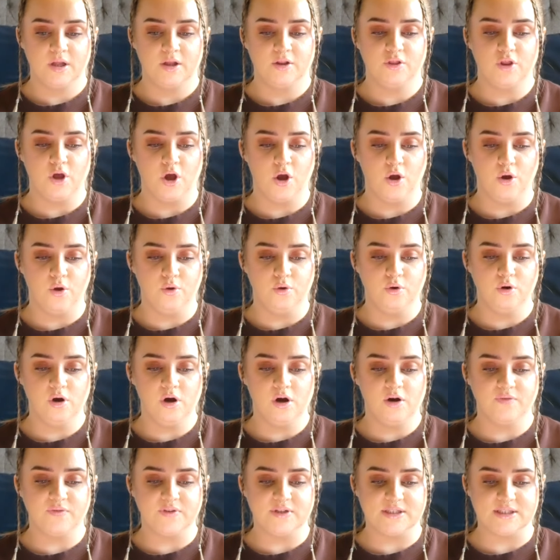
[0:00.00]
The owner
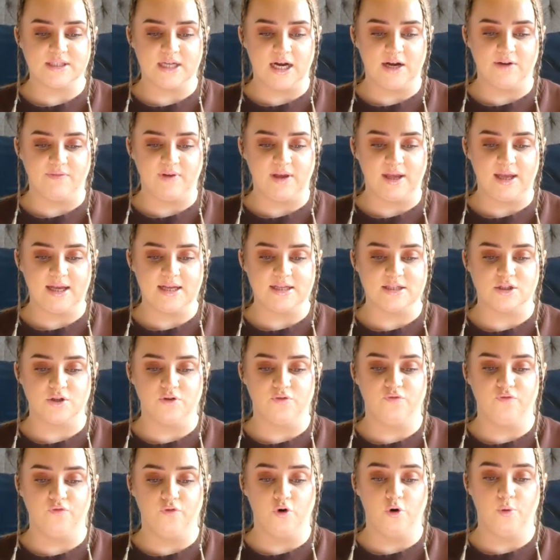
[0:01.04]
of the diary is the
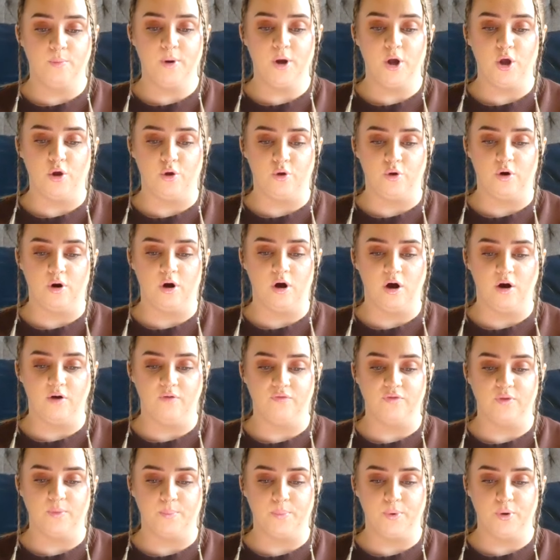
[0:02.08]
former owner
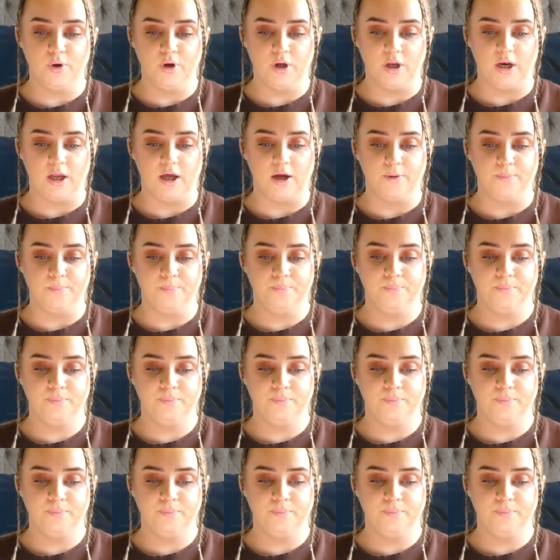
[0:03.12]
of the bungalow.